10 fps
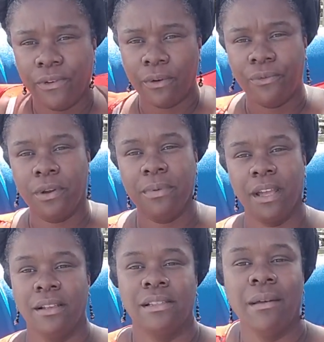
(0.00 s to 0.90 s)
feel free,
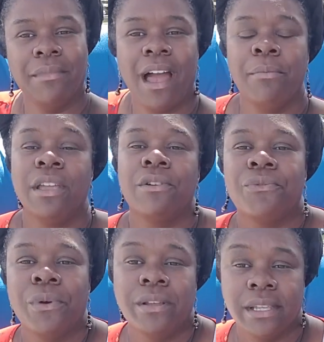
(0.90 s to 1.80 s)
because I'm here
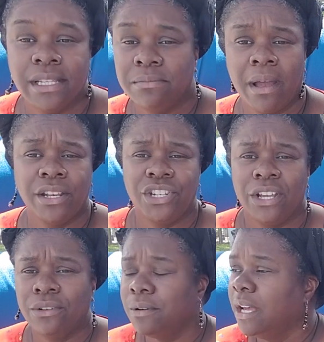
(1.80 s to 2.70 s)
for it. This is my
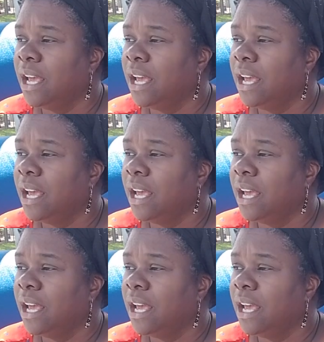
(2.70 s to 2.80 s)
channel.